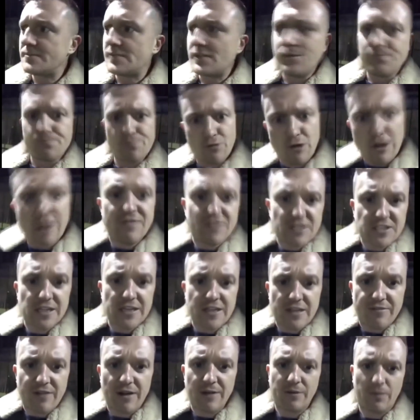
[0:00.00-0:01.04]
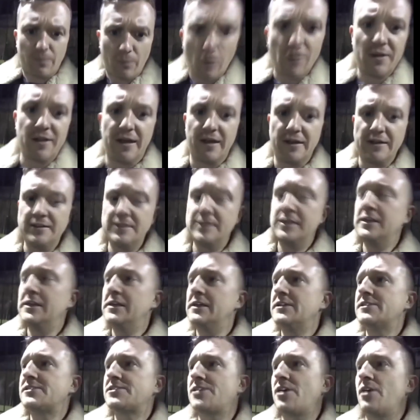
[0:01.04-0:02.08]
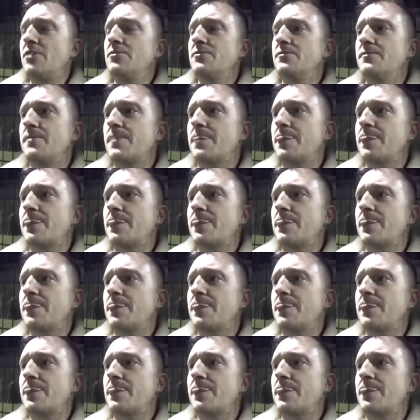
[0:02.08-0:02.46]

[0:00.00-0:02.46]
Previously, they raped a boy there. So